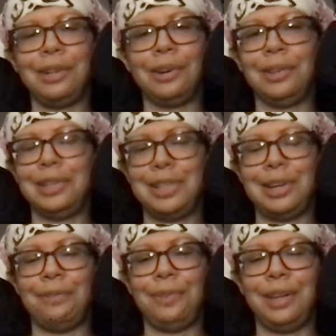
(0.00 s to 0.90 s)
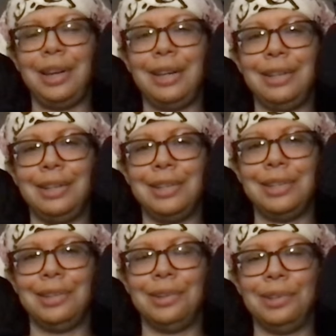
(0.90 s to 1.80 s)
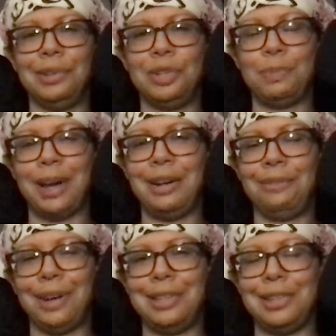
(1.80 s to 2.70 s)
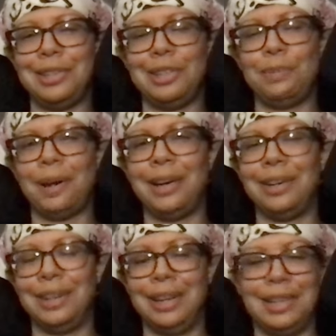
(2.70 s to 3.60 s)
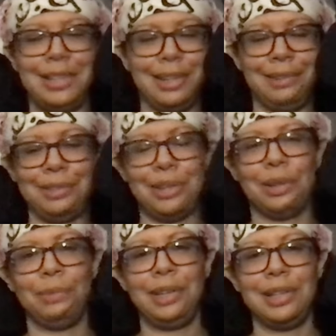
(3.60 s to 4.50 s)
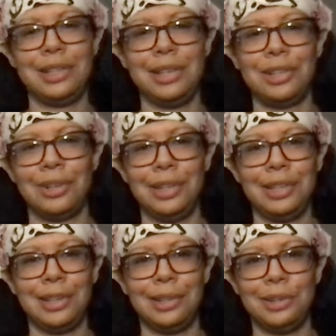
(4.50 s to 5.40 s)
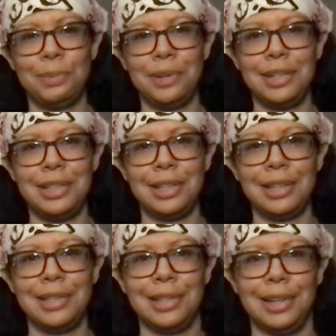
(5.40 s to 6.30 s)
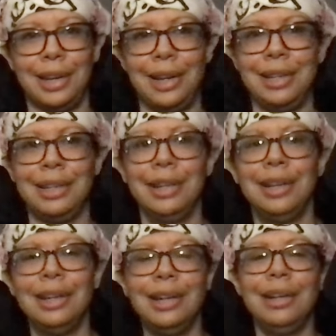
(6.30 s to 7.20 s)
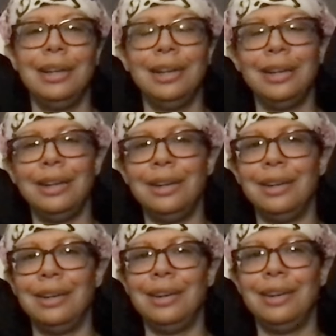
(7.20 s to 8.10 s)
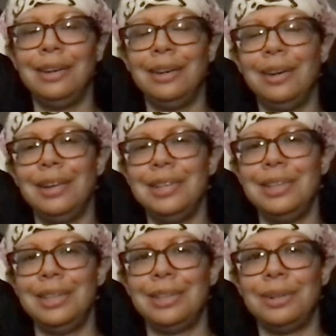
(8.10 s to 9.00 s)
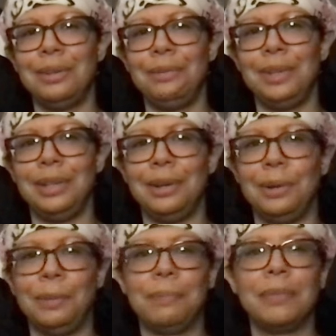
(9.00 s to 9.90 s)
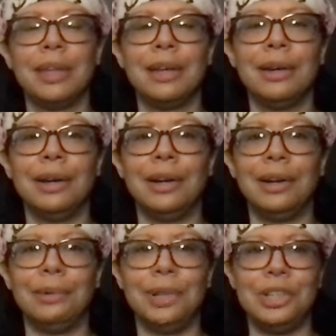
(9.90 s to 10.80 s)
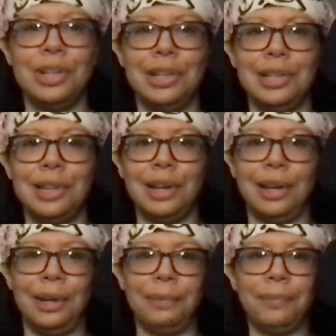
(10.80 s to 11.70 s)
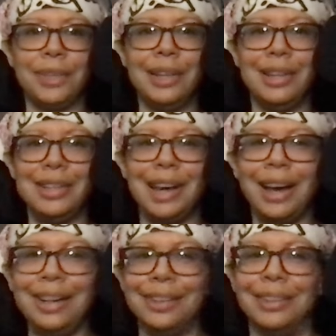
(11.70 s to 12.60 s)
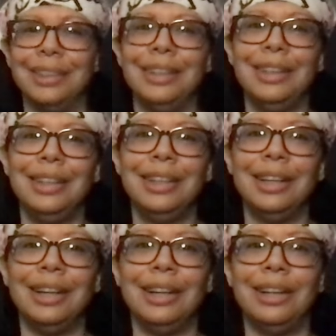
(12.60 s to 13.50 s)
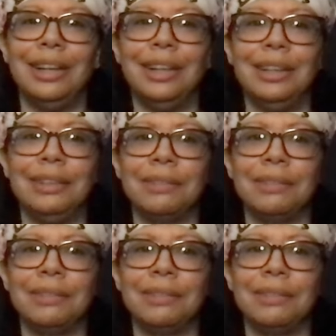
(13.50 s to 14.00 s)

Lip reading: all this stuff, and they handed us little spy devices to spy on us and so that we can snitch on each other. It's pretty sick, is it not? On to the third video, which is titled How